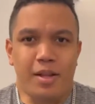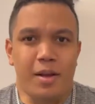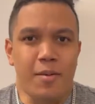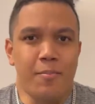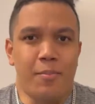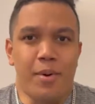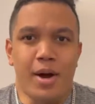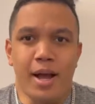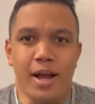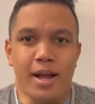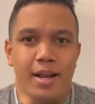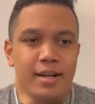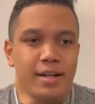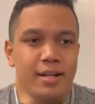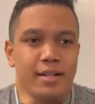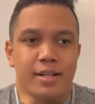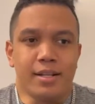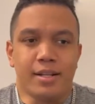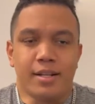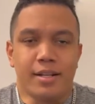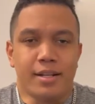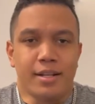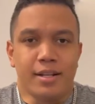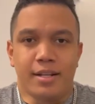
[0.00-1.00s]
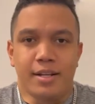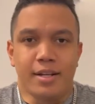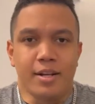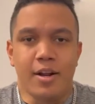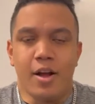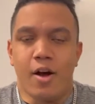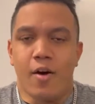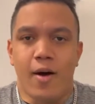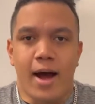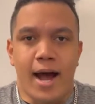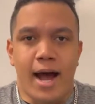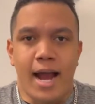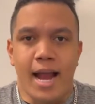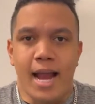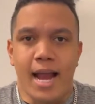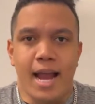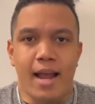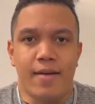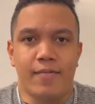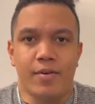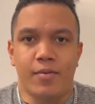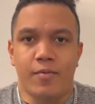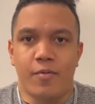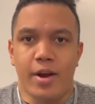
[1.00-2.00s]
But, you know, I
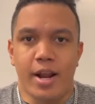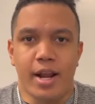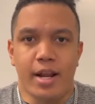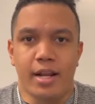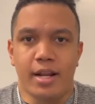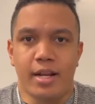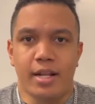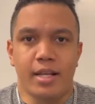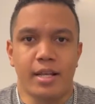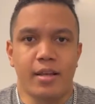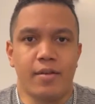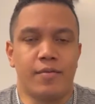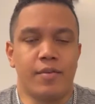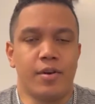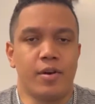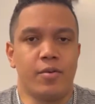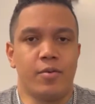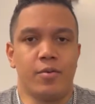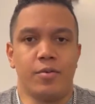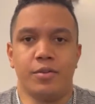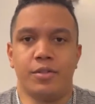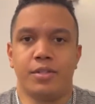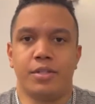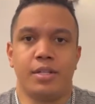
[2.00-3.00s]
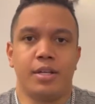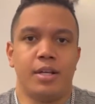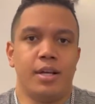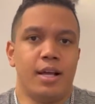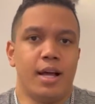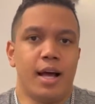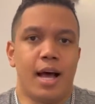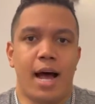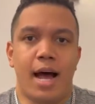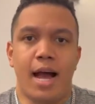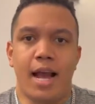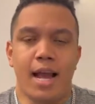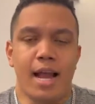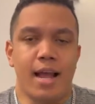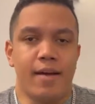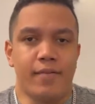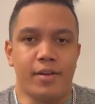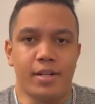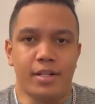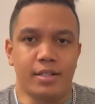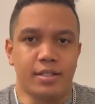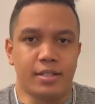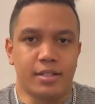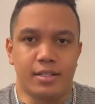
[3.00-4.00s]
haven't read any of those. I
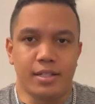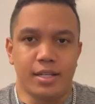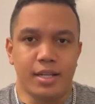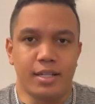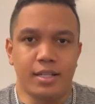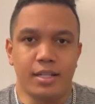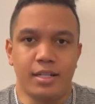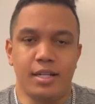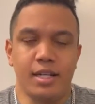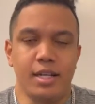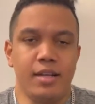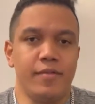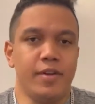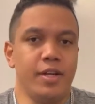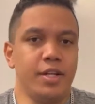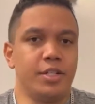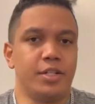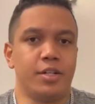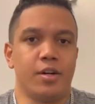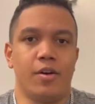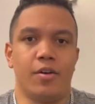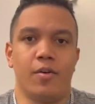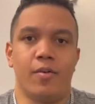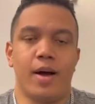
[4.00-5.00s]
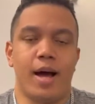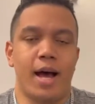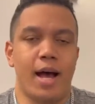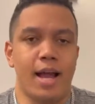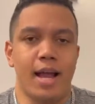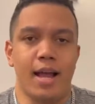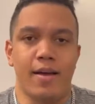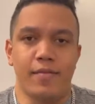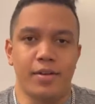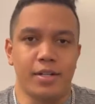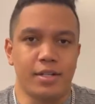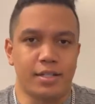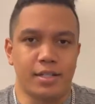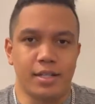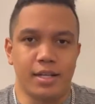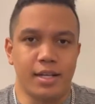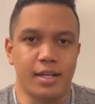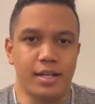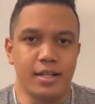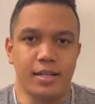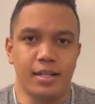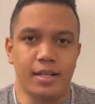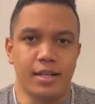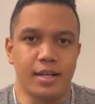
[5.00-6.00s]
haven't seen the TV show. I haven't
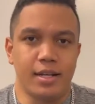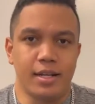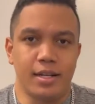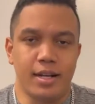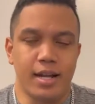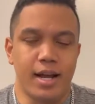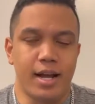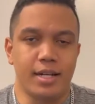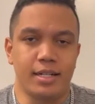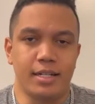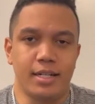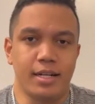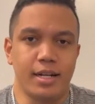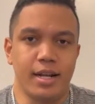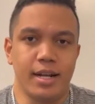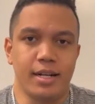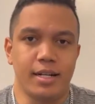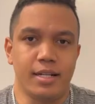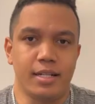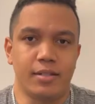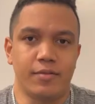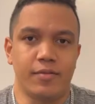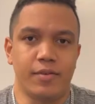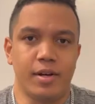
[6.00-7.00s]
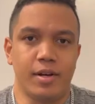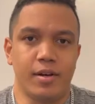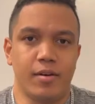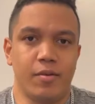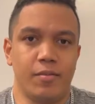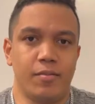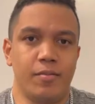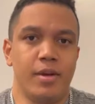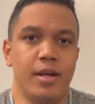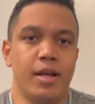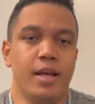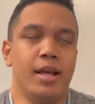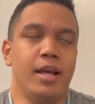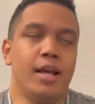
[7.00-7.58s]
seen the 1980s film.